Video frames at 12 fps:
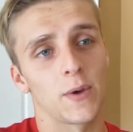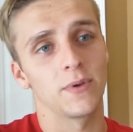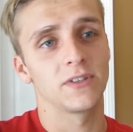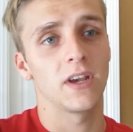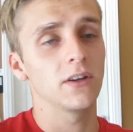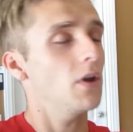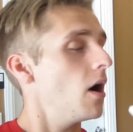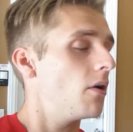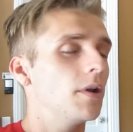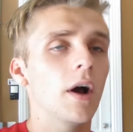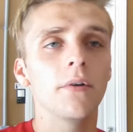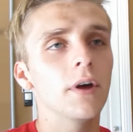might be saying,
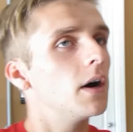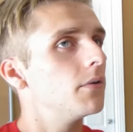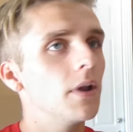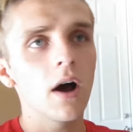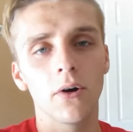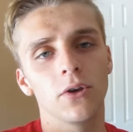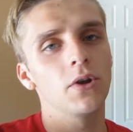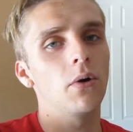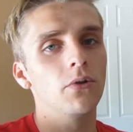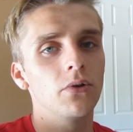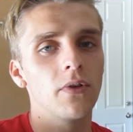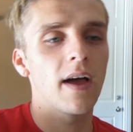no, you
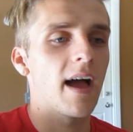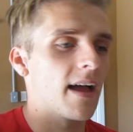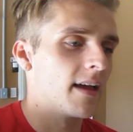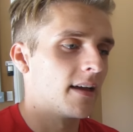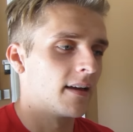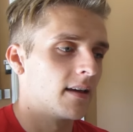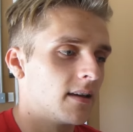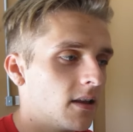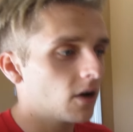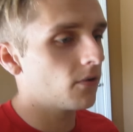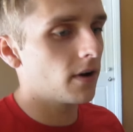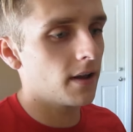don't do that.
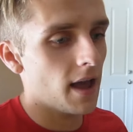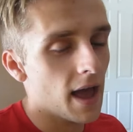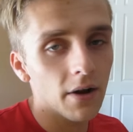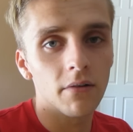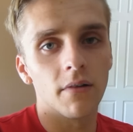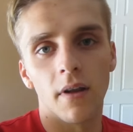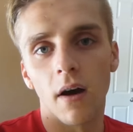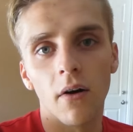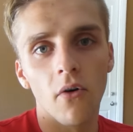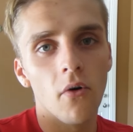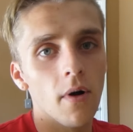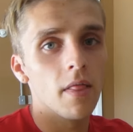You know what, I don't
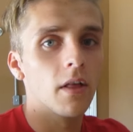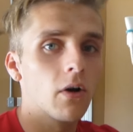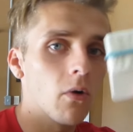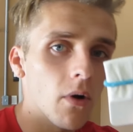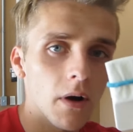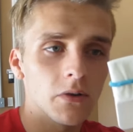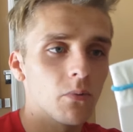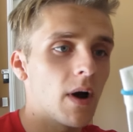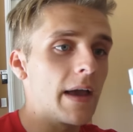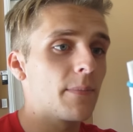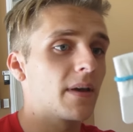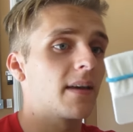know. The Clorox
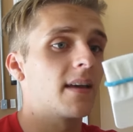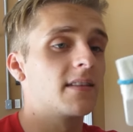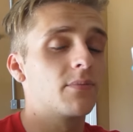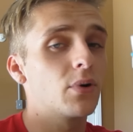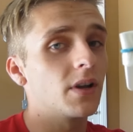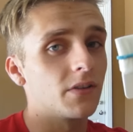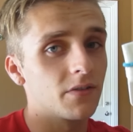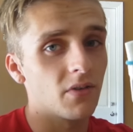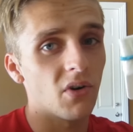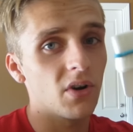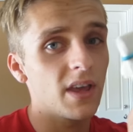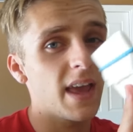wipe, it's pretty
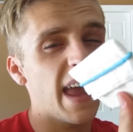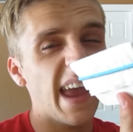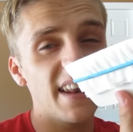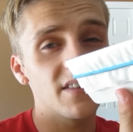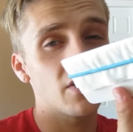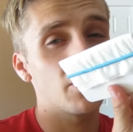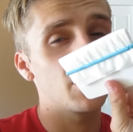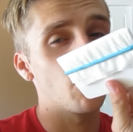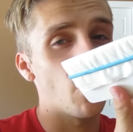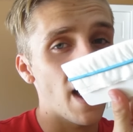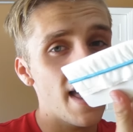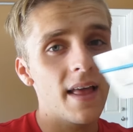sturdy, and it's already
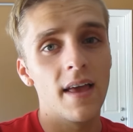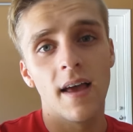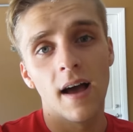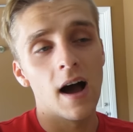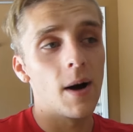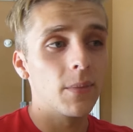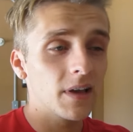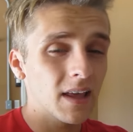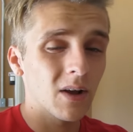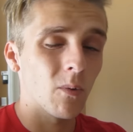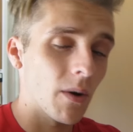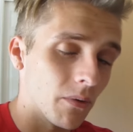wet. I'm gonna
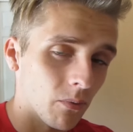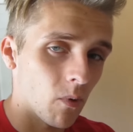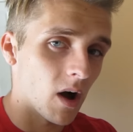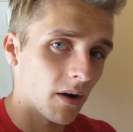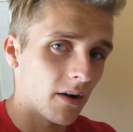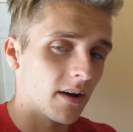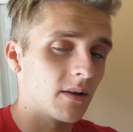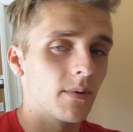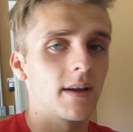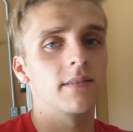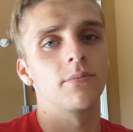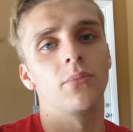get it wet with water
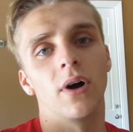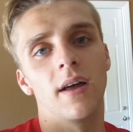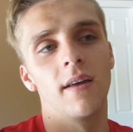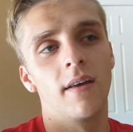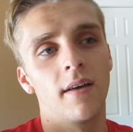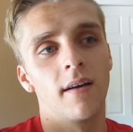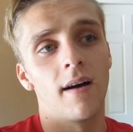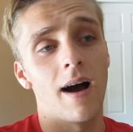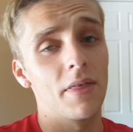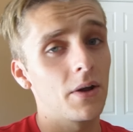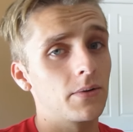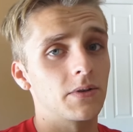anyways, but
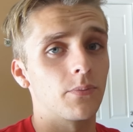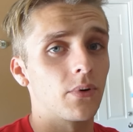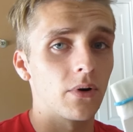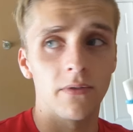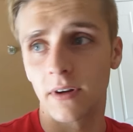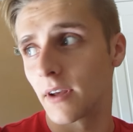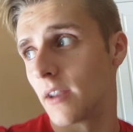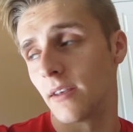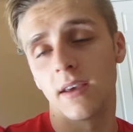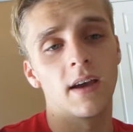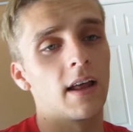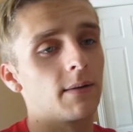I thought it was a perfect
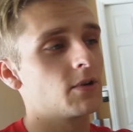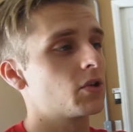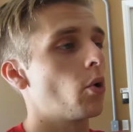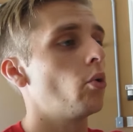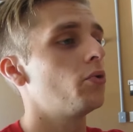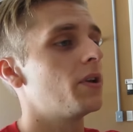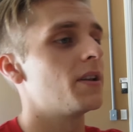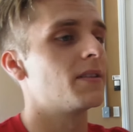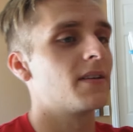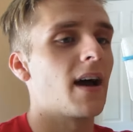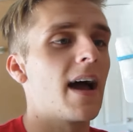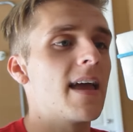idea, and I'm just holding it in
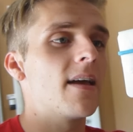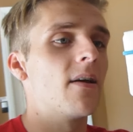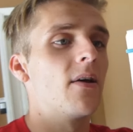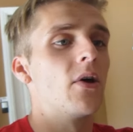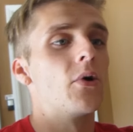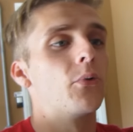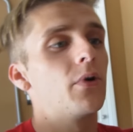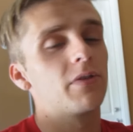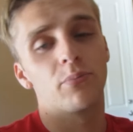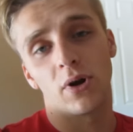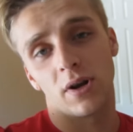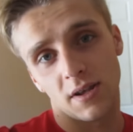tight
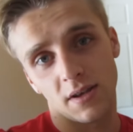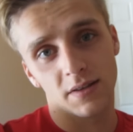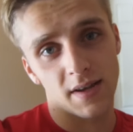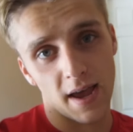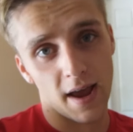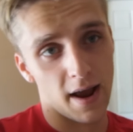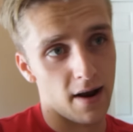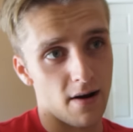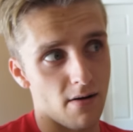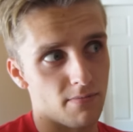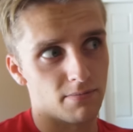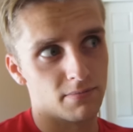with Brittany's
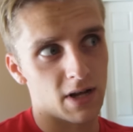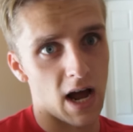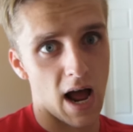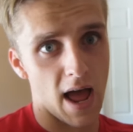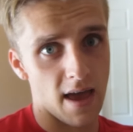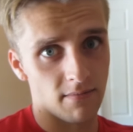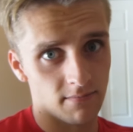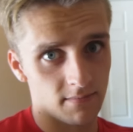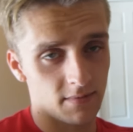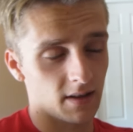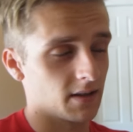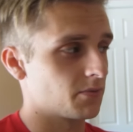hair tie.
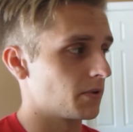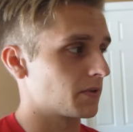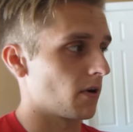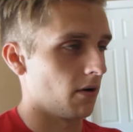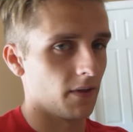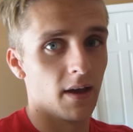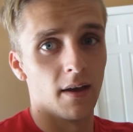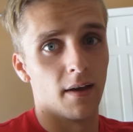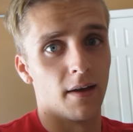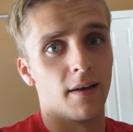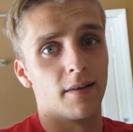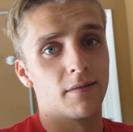I think that's what it's called.
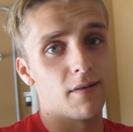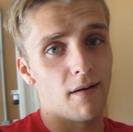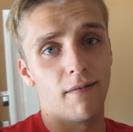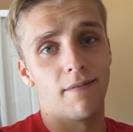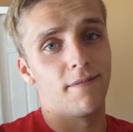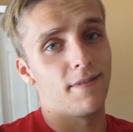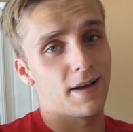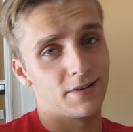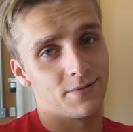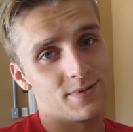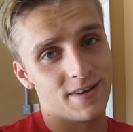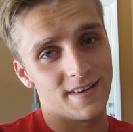So that
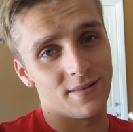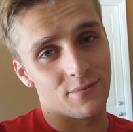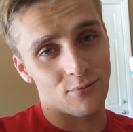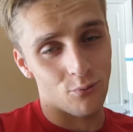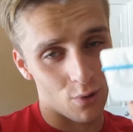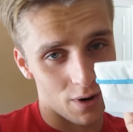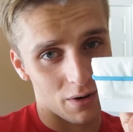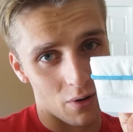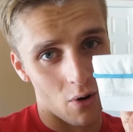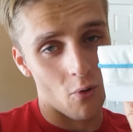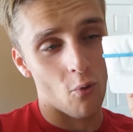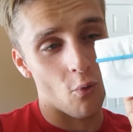should be
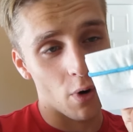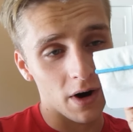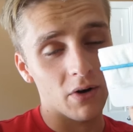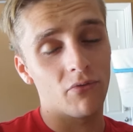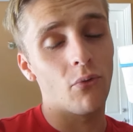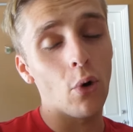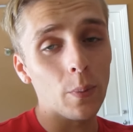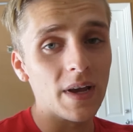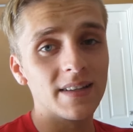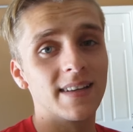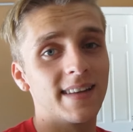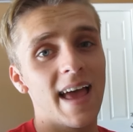work for me
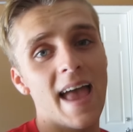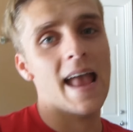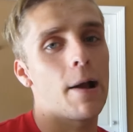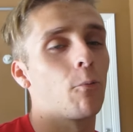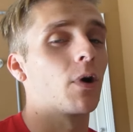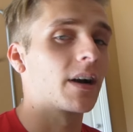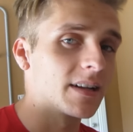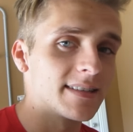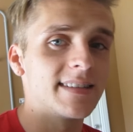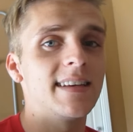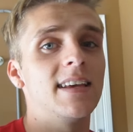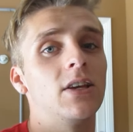today. We're gonna
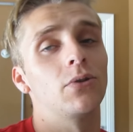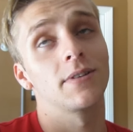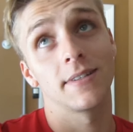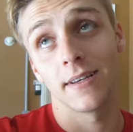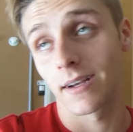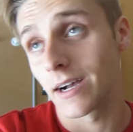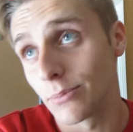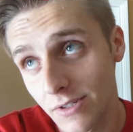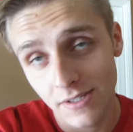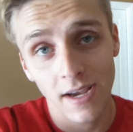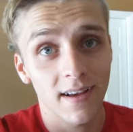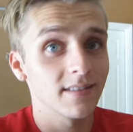see, you'll see in a couple
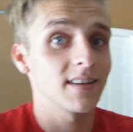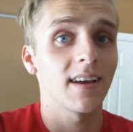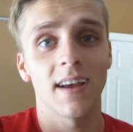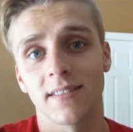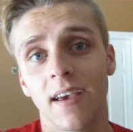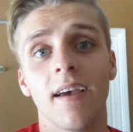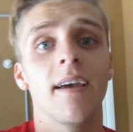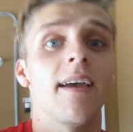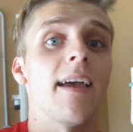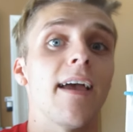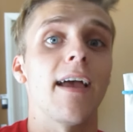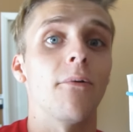seconds, I guess,
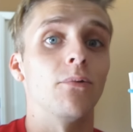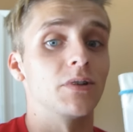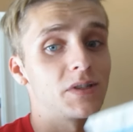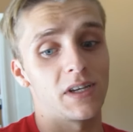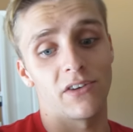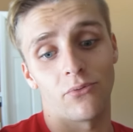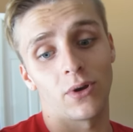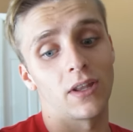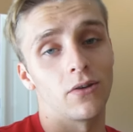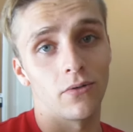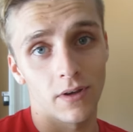and we'll see if we can do